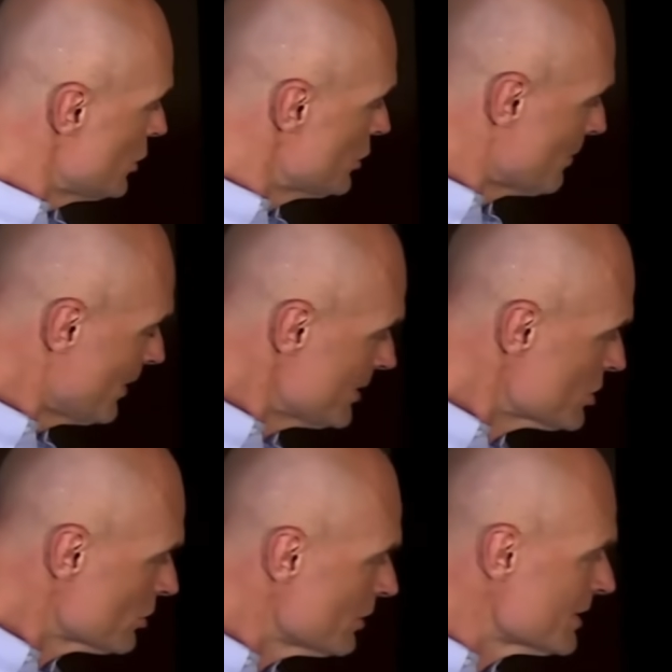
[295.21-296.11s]
your blood
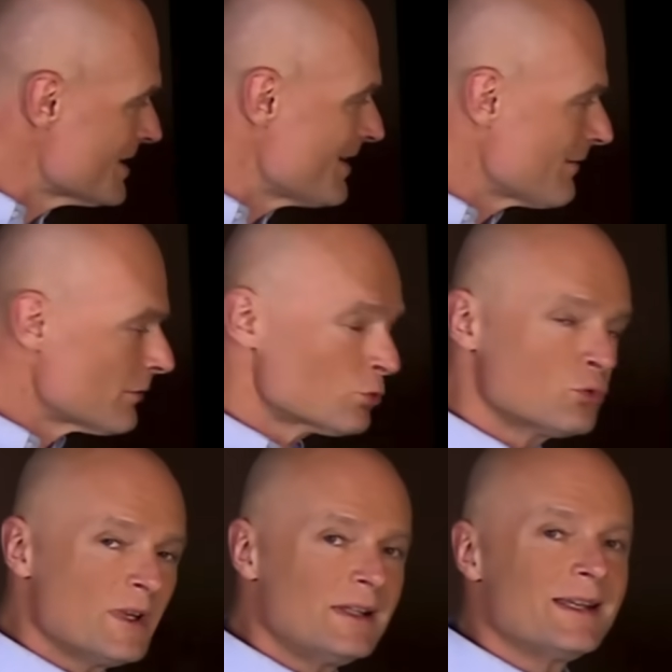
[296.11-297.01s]
sugar is never
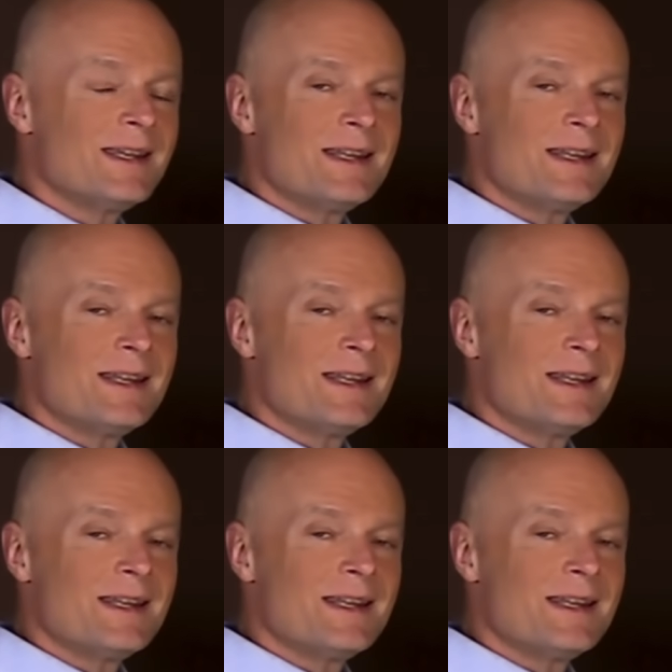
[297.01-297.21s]
really going